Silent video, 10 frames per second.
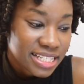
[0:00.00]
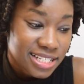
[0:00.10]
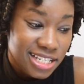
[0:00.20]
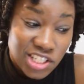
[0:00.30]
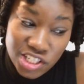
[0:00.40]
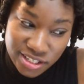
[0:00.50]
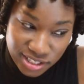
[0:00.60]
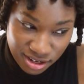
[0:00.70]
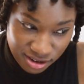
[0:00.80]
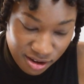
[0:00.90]

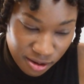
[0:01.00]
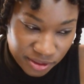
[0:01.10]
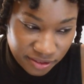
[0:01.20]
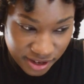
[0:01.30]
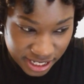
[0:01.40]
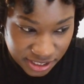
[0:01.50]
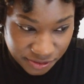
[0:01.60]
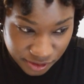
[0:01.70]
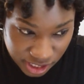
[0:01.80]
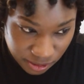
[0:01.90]
Dictionary.com defines
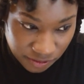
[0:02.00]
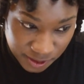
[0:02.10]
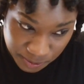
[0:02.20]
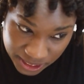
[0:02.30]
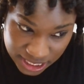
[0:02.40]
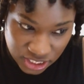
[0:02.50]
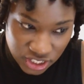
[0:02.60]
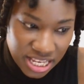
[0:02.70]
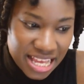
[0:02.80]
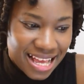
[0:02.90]
freedom of
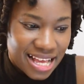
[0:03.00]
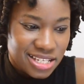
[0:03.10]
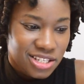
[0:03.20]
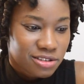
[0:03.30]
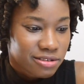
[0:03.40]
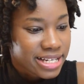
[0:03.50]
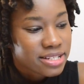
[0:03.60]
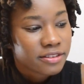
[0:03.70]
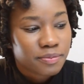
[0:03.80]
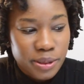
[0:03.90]
speech as the right
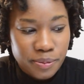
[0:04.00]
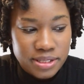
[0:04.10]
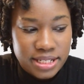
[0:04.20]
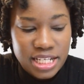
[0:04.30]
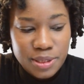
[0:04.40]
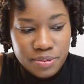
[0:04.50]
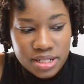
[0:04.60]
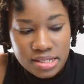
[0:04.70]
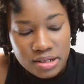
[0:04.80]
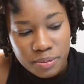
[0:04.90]
of people to
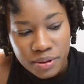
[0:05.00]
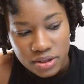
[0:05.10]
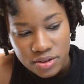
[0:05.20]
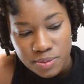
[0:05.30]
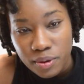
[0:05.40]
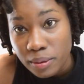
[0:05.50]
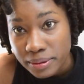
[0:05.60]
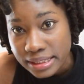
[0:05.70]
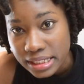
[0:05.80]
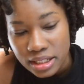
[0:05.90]
express their opinions
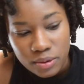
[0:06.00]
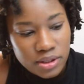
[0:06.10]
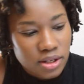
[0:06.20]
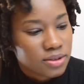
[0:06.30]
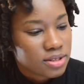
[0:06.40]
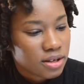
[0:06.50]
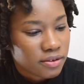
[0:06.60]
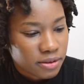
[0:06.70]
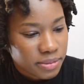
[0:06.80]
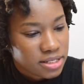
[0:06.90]
publicly without
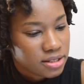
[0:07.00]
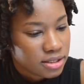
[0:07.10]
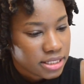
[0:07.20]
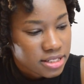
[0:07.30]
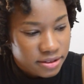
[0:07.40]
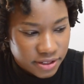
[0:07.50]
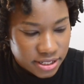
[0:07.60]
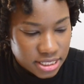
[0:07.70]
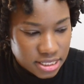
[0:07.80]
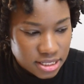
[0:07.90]
governmental
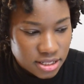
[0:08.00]
interference,